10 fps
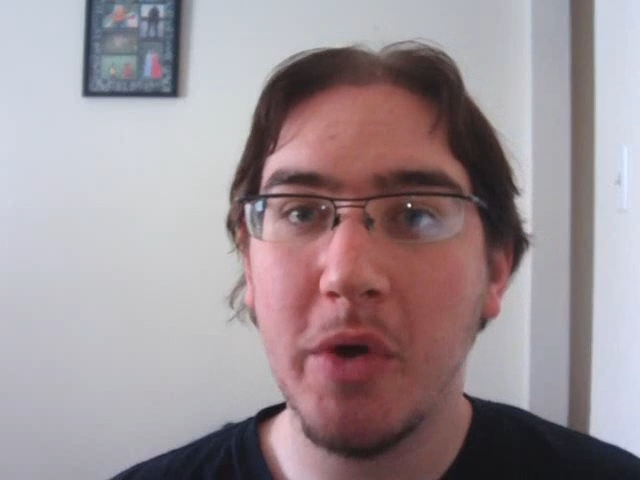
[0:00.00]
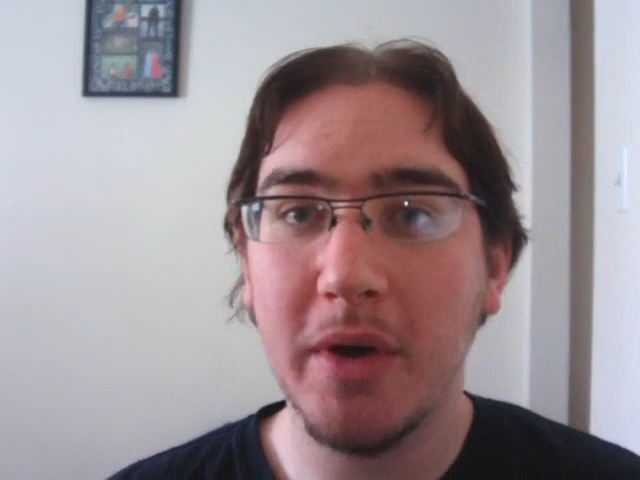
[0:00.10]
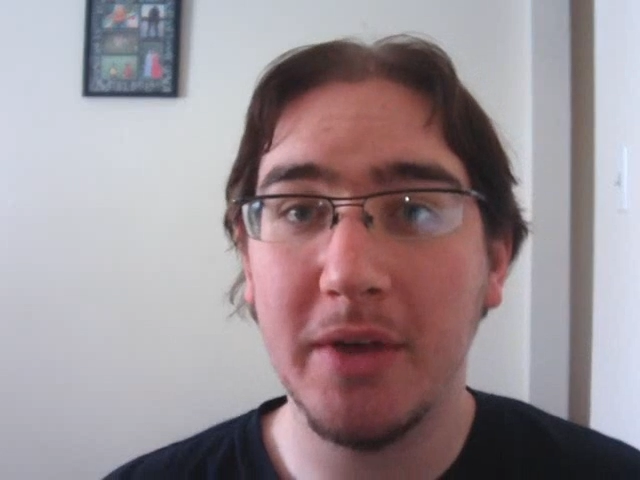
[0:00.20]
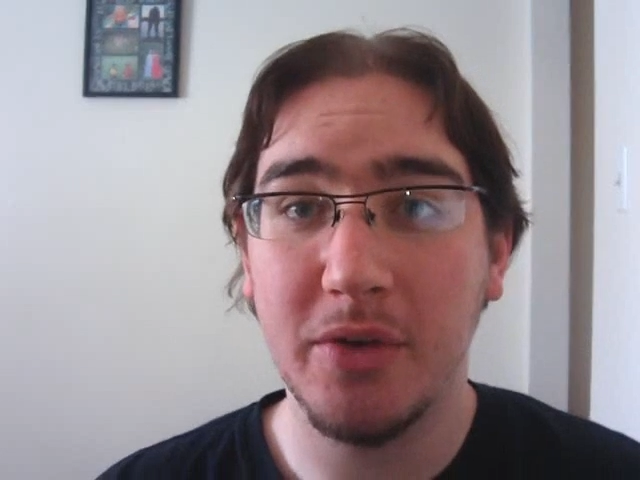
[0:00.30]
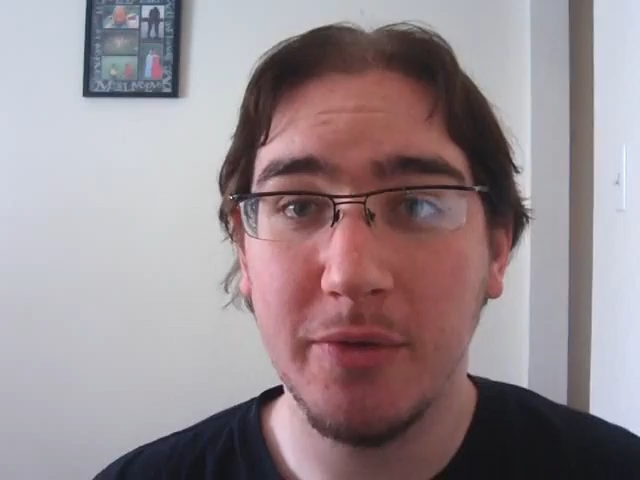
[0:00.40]

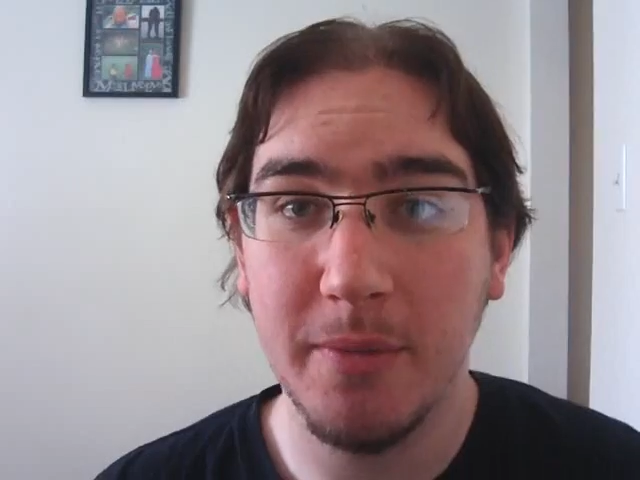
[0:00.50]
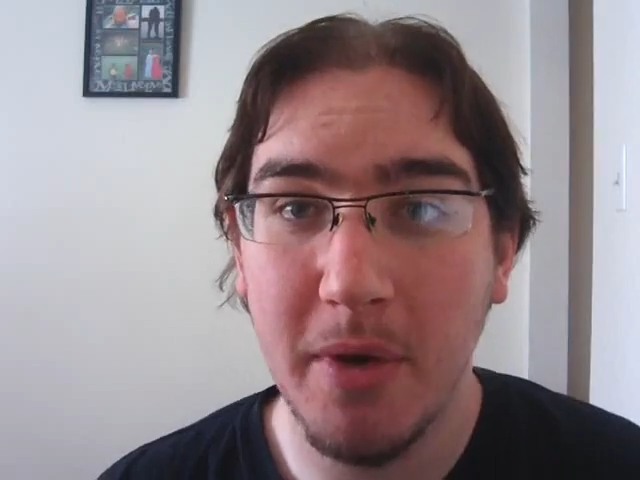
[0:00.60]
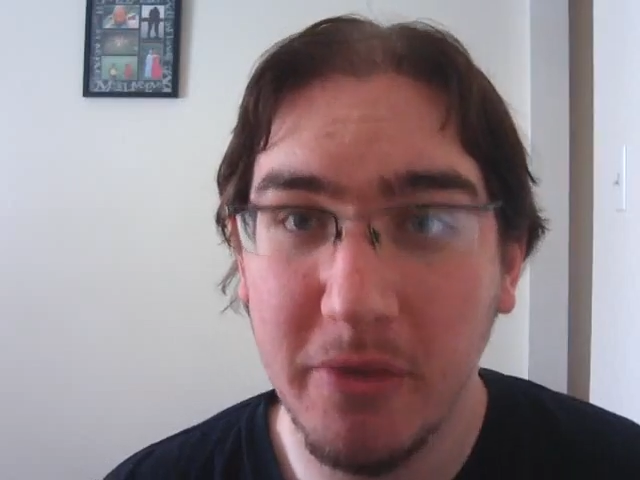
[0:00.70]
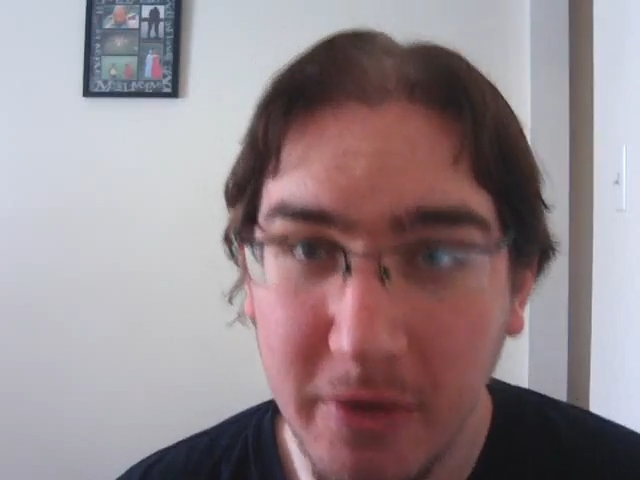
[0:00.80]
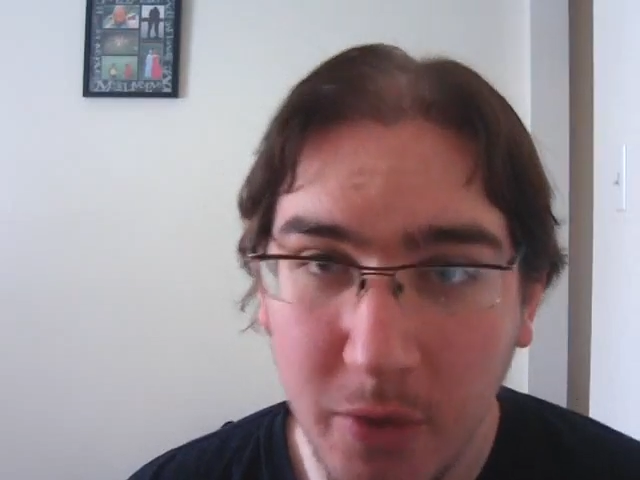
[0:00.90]
Okay, so for
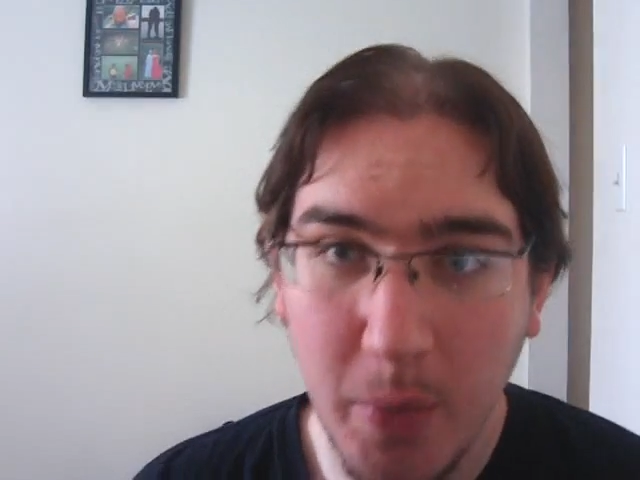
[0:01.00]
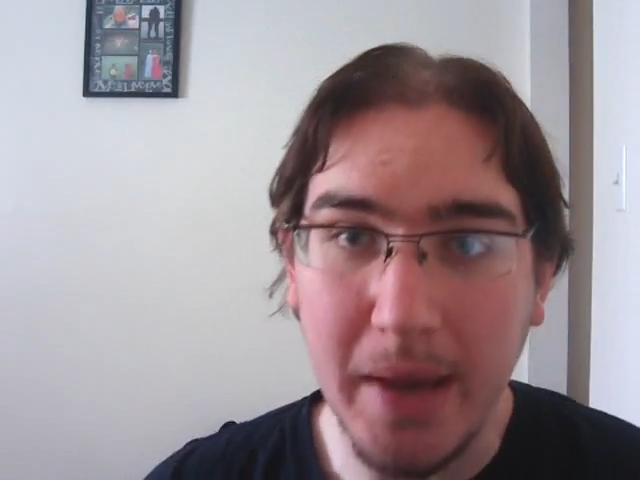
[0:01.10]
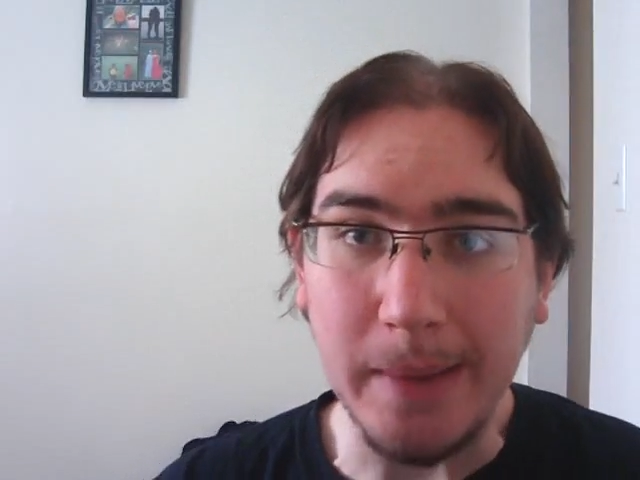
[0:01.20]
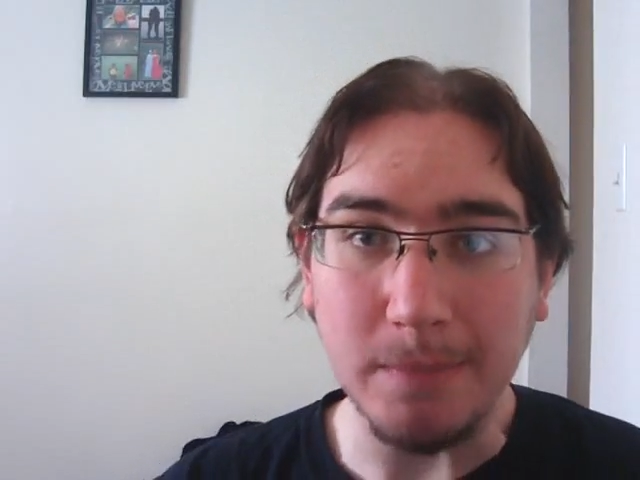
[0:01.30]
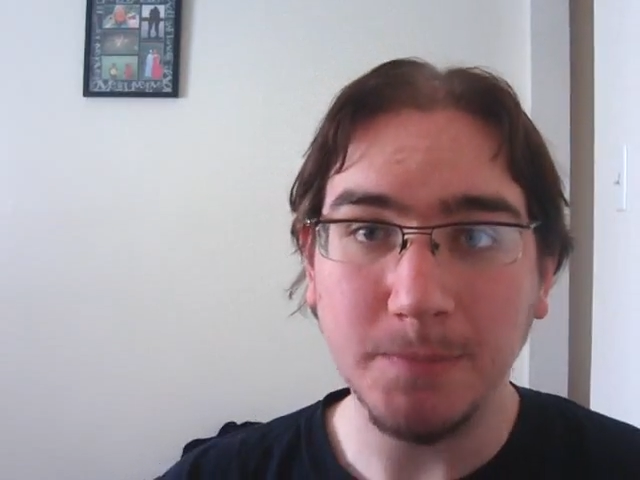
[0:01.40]
most of the
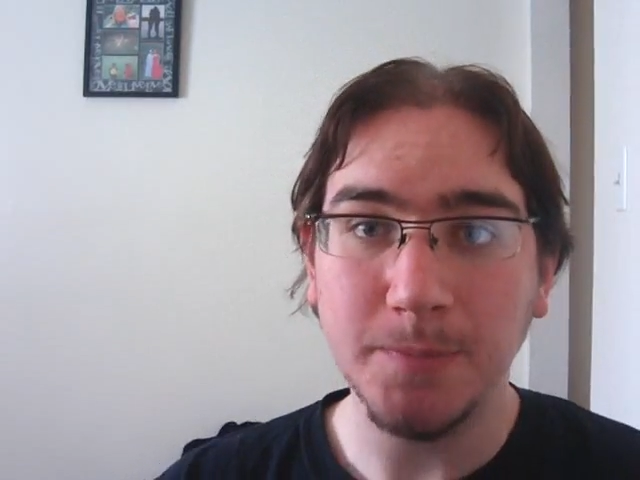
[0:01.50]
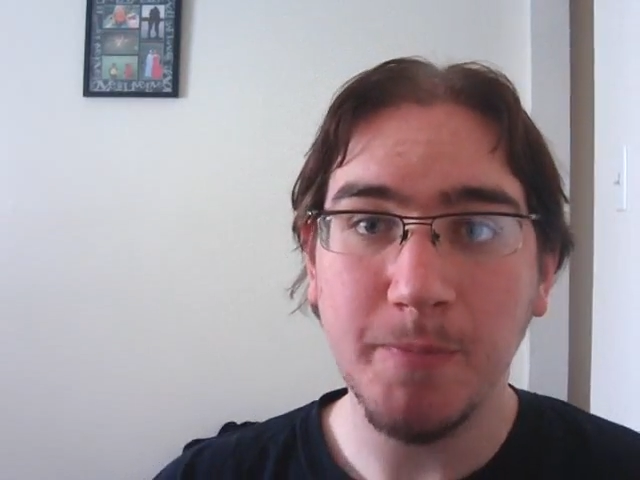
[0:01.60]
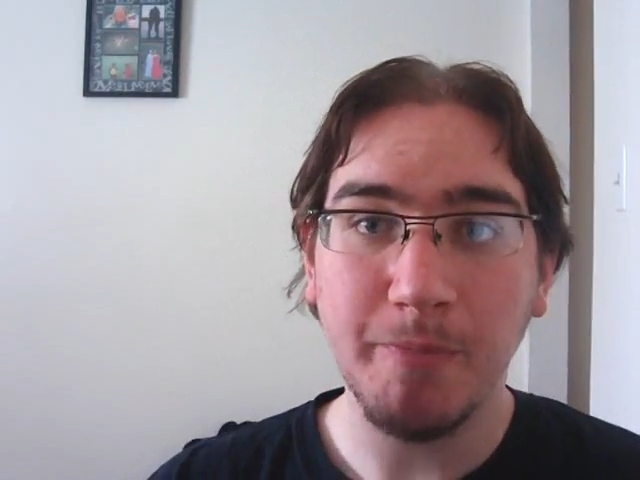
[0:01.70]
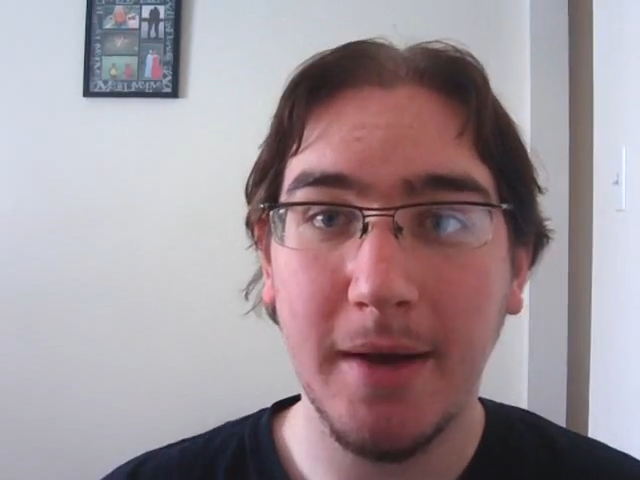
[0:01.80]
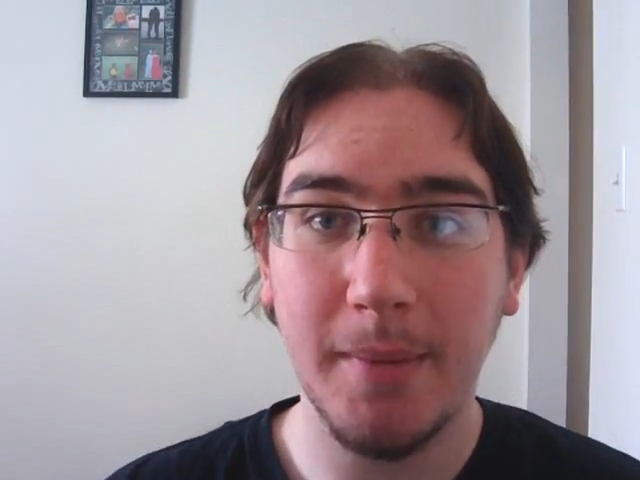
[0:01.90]
week,
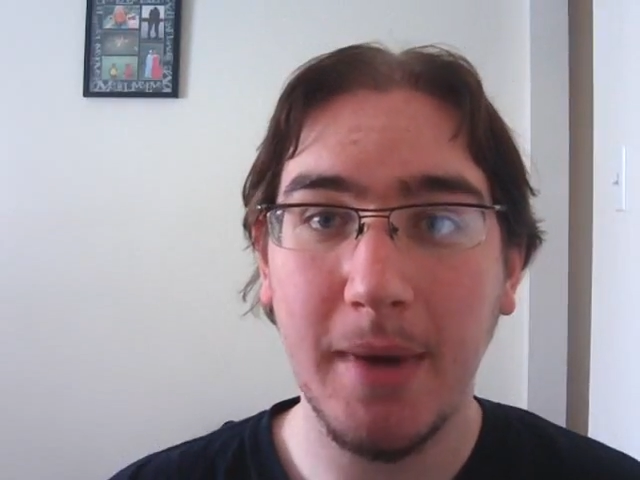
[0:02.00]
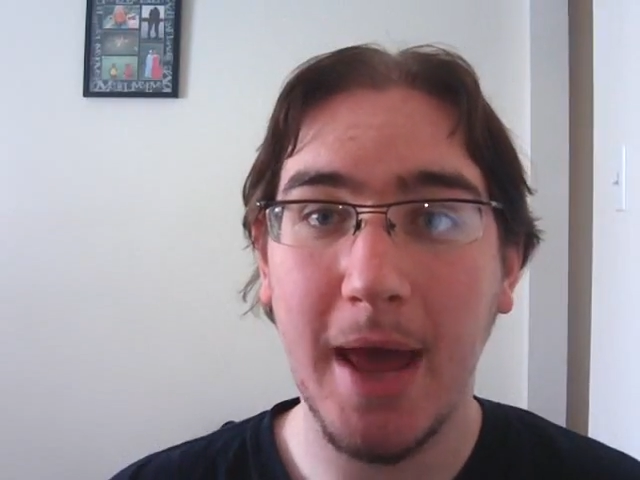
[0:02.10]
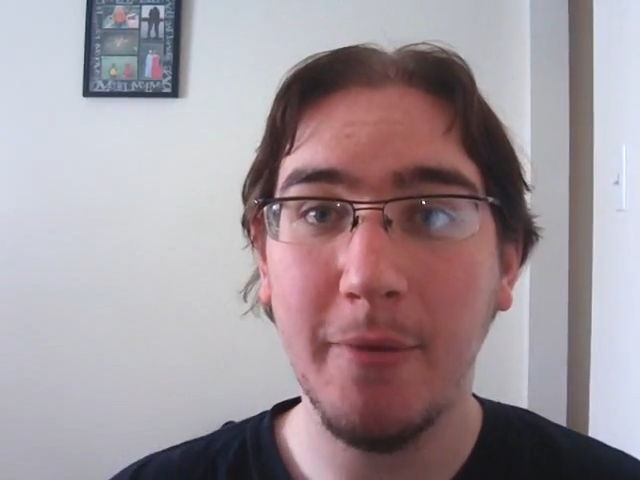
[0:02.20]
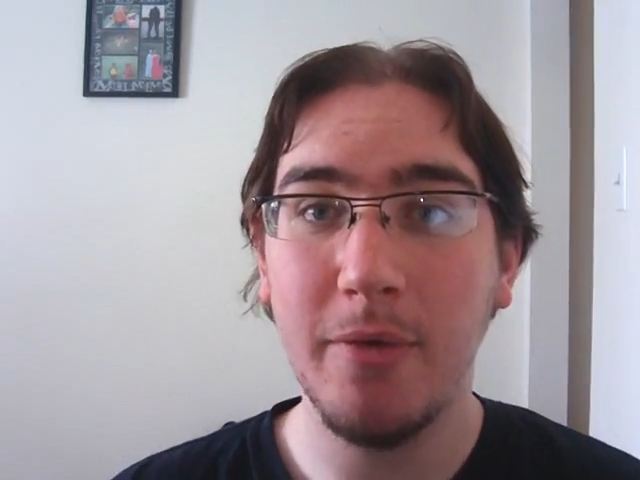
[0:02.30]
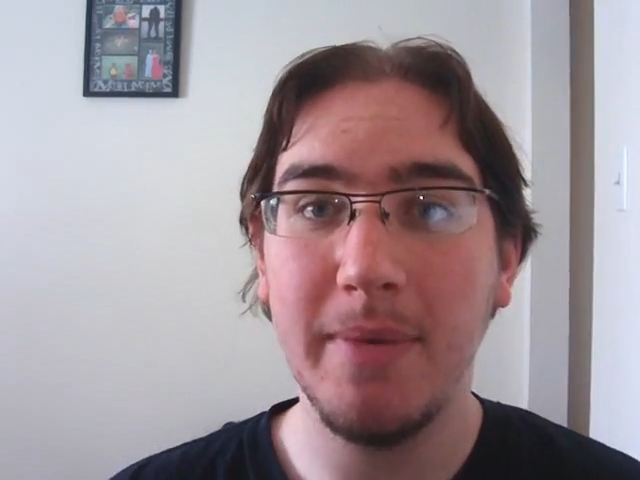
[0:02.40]

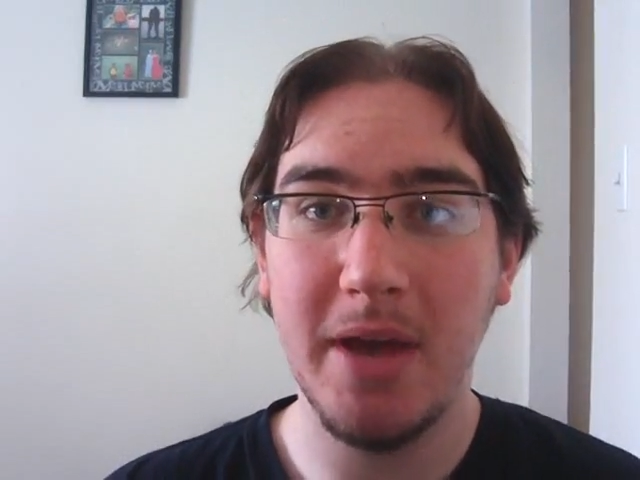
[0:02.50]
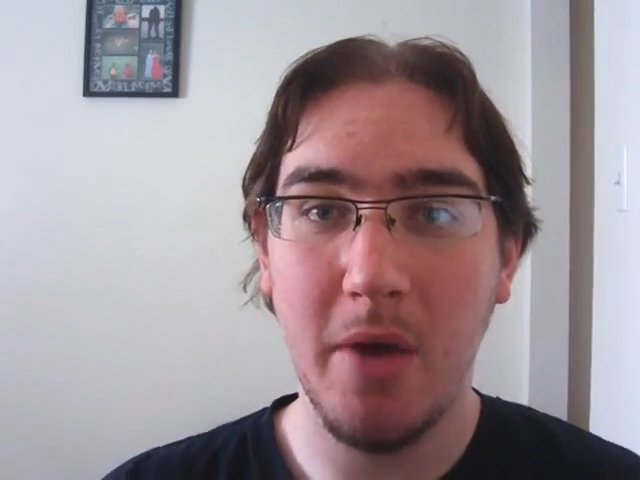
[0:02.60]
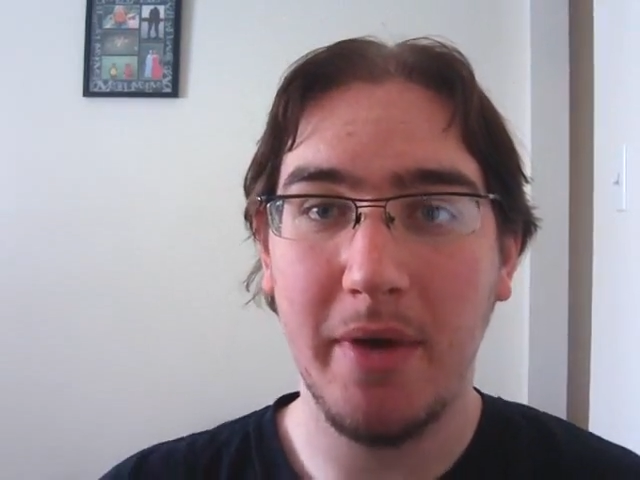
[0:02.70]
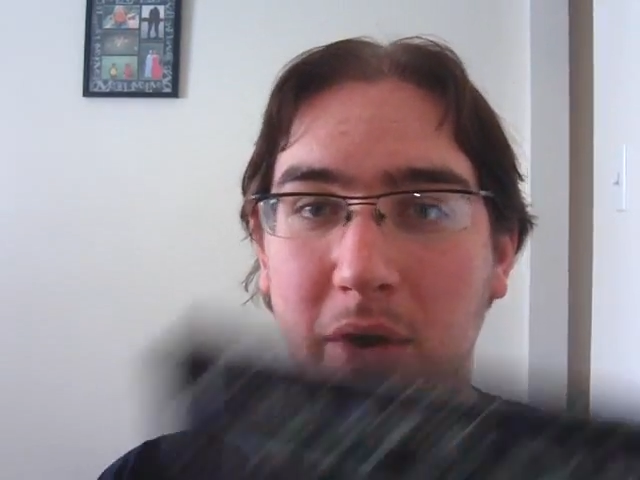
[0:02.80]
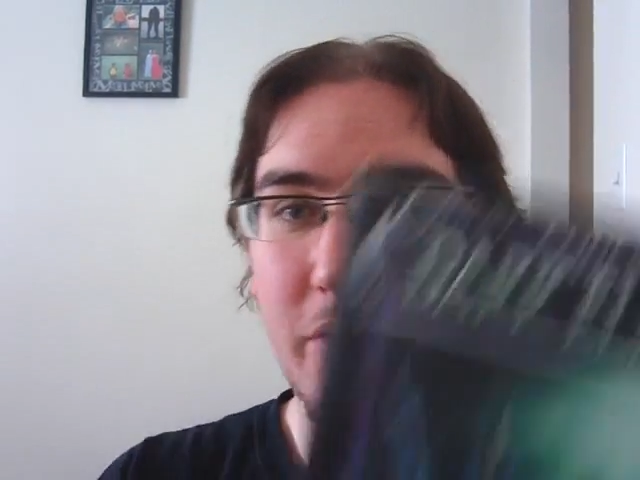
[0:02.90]
I will be going